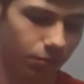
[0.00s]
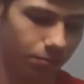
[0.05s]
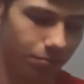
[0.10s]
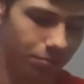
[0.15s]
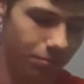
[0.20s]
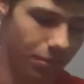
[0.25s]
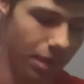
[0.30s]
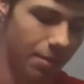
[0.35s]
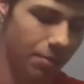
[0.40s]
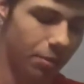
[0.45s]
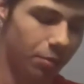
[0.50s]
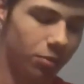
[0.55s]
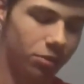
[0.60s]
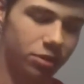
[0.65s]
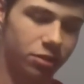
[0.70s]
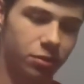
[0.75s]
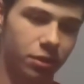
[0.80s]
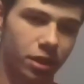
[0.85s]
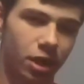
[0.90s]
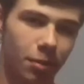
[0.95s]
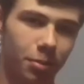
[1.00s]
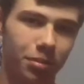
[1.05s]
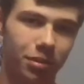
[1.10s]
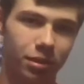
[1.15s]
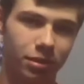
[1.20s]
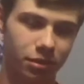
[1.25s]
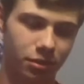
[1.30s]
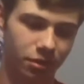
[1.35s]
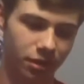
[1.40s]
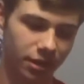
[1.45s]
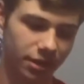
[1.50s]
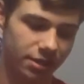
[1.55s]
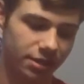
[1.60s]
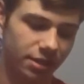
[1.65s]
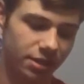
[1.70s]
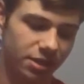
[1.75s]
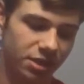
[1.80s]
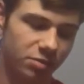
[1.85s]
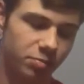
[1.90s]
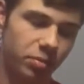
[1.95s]
maybe we'll do a couple other things
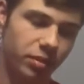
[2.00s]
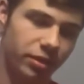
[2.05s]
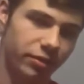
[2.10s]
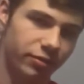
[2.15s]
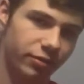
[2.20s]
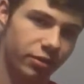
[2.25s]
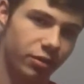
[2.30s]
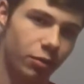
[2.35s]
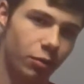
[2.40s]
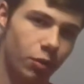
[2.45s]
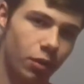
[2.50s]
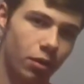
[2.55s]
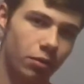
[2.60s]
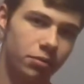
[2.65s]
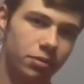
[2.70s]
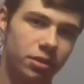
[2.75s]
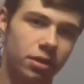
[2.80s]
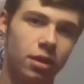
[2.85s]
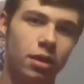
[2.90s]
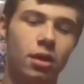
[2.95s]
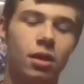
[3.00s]
that the spinning reel won't.